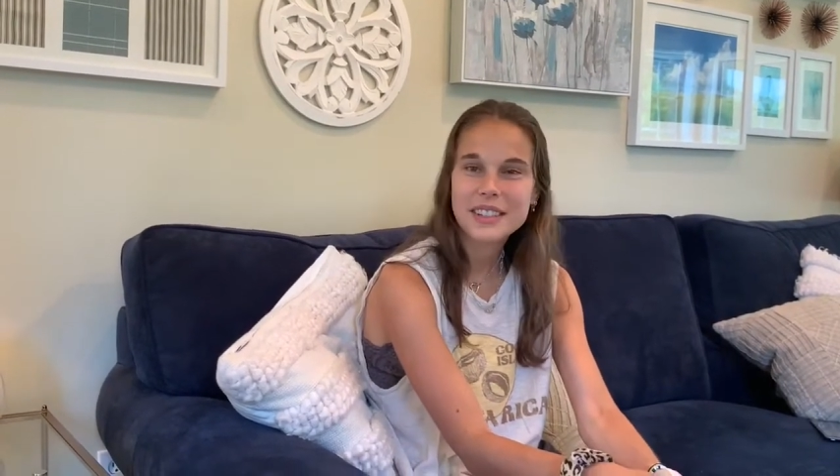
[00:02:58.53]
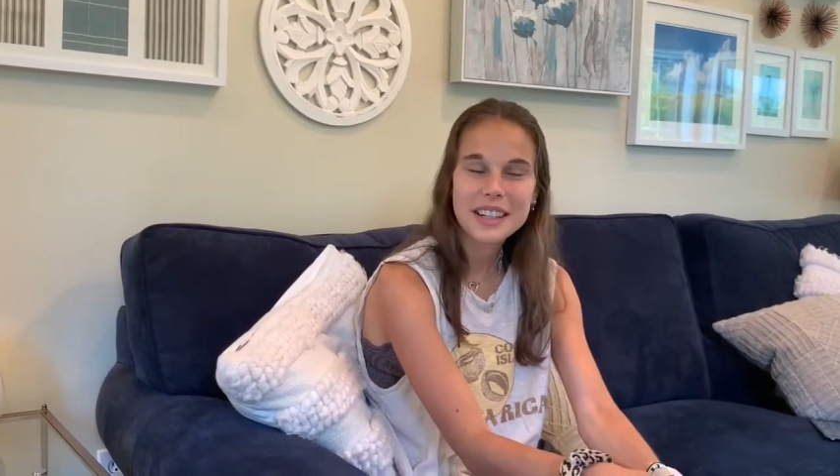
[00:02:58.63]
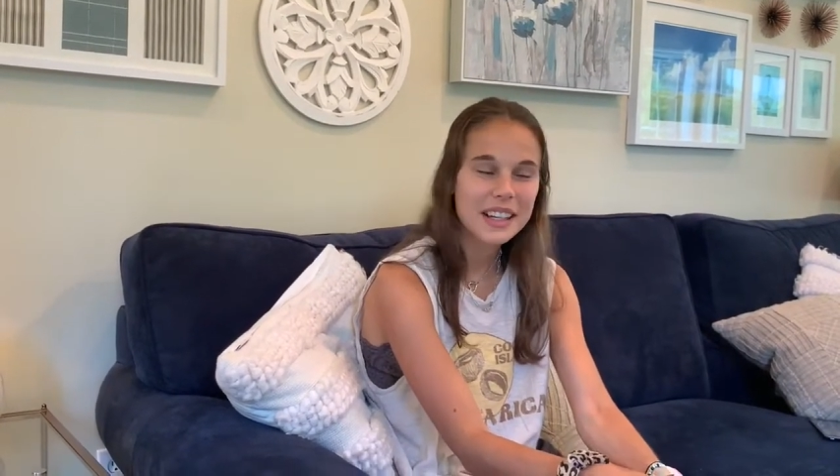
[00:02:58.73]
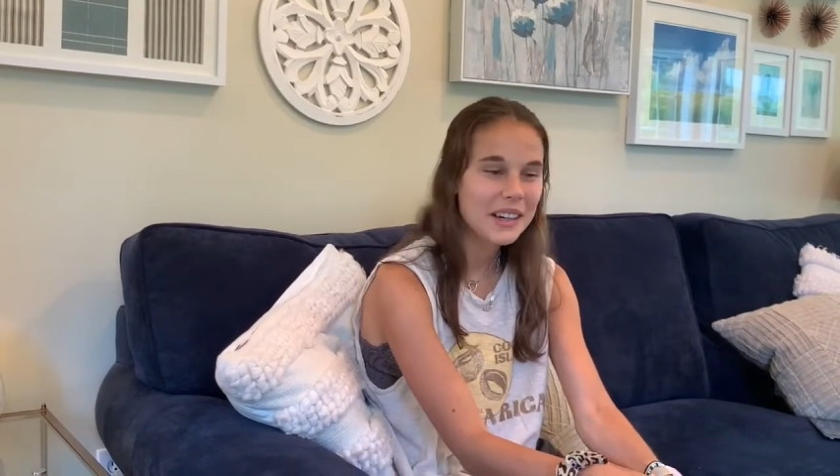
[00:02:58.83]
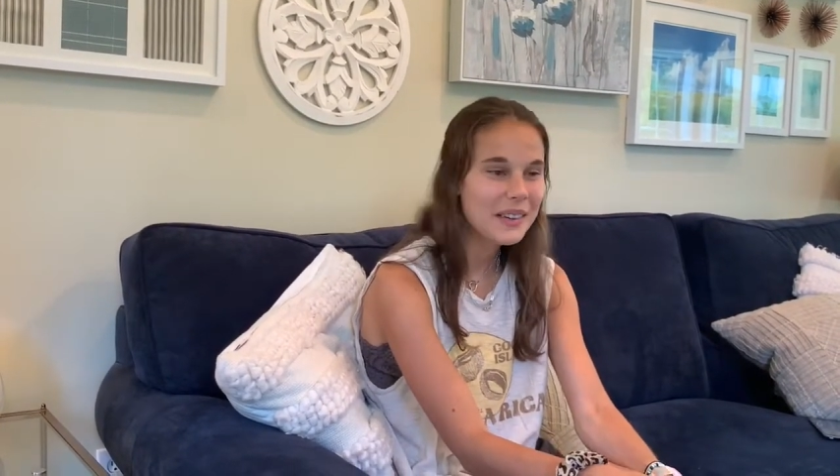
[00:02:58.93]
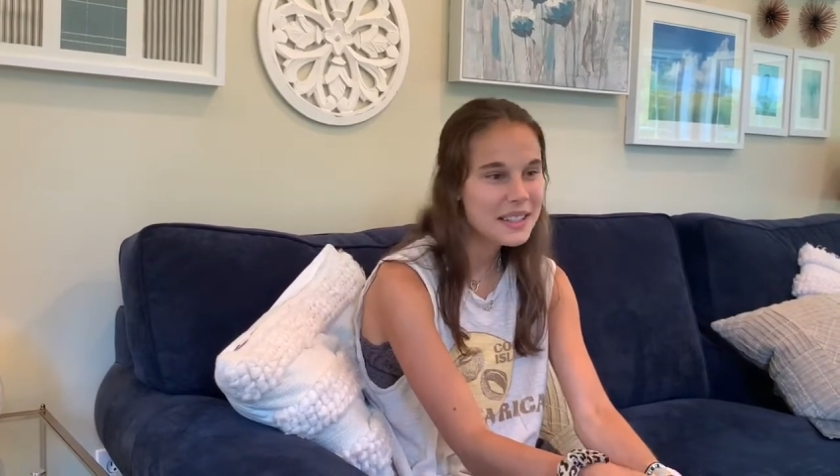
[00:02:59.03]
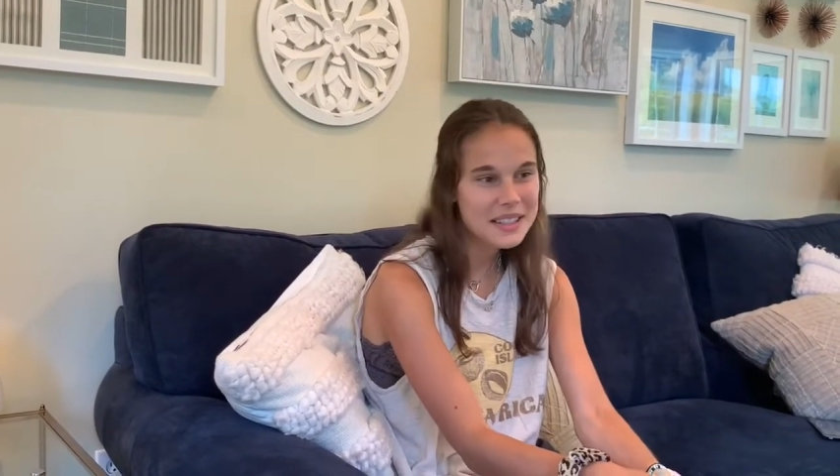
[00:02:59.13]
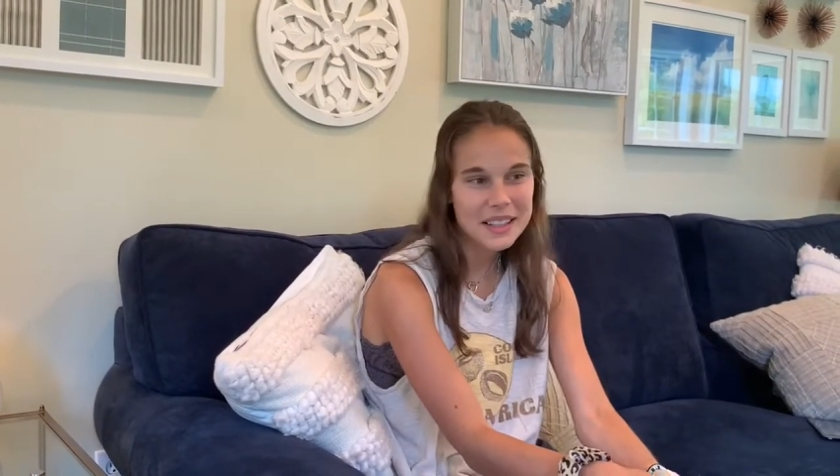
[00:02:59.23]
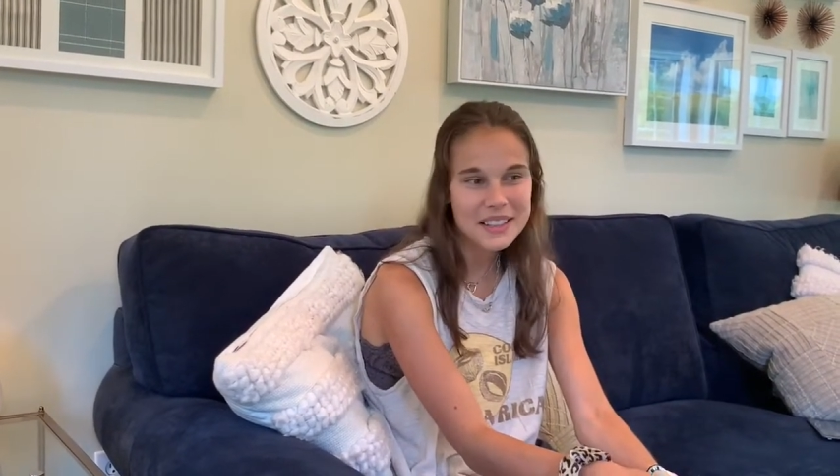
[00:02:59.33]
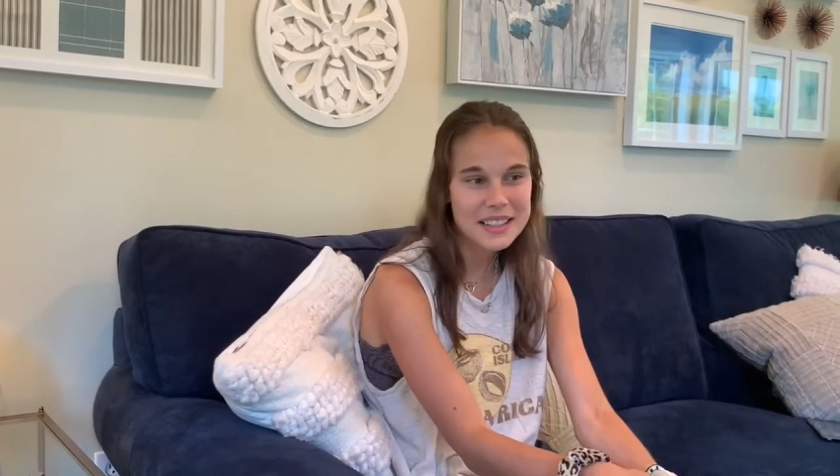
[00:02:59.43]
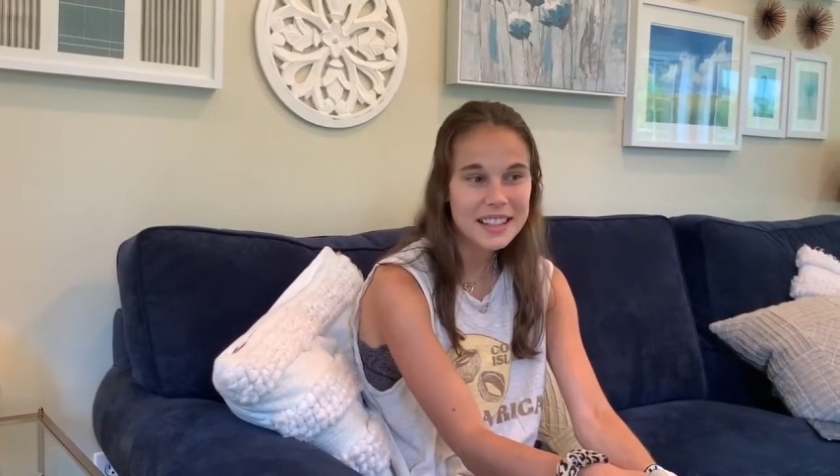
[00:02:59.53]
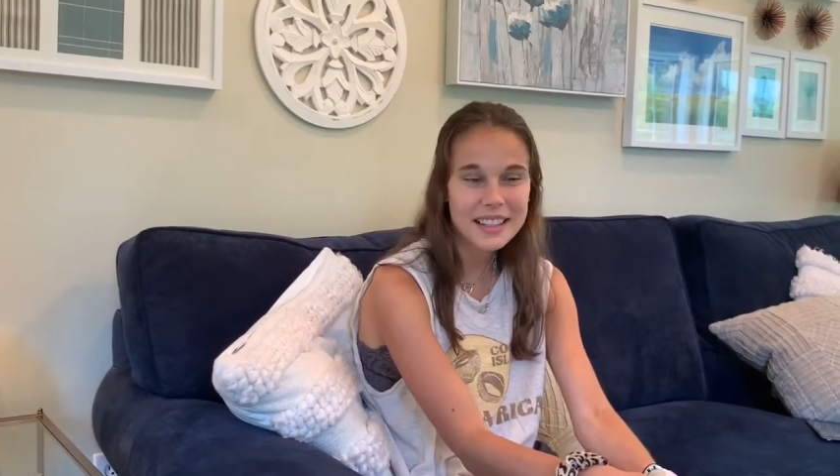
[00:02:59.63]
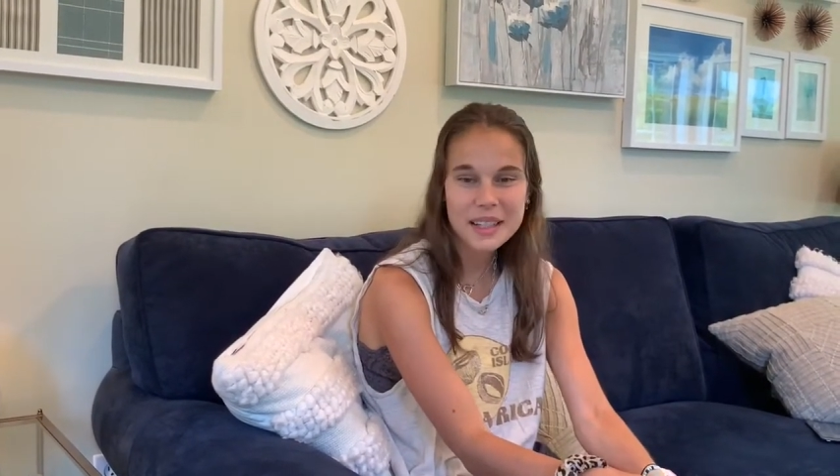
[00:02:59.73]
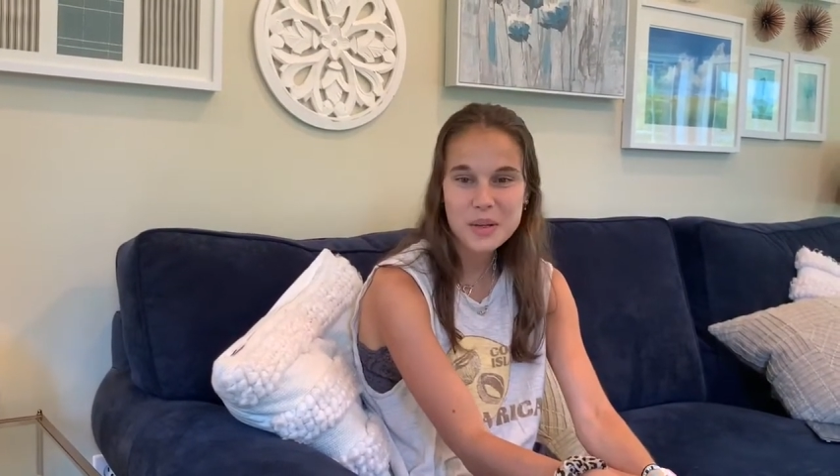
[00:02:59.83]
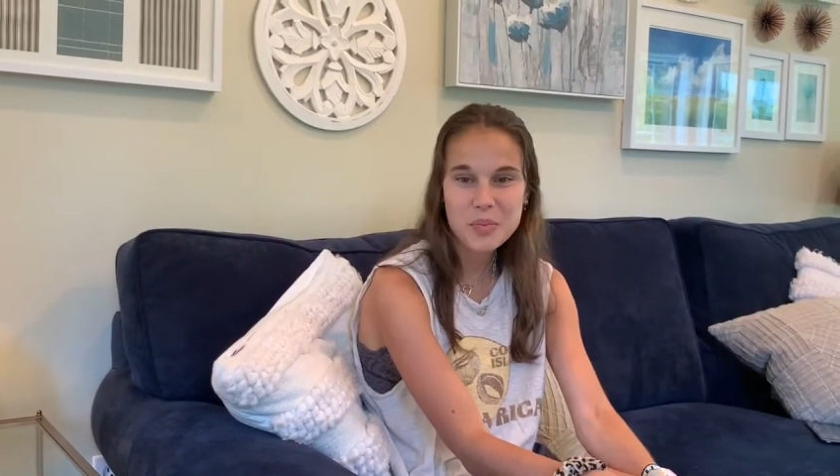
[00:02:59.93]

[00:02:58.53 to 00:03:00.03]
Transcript: he always knows it, any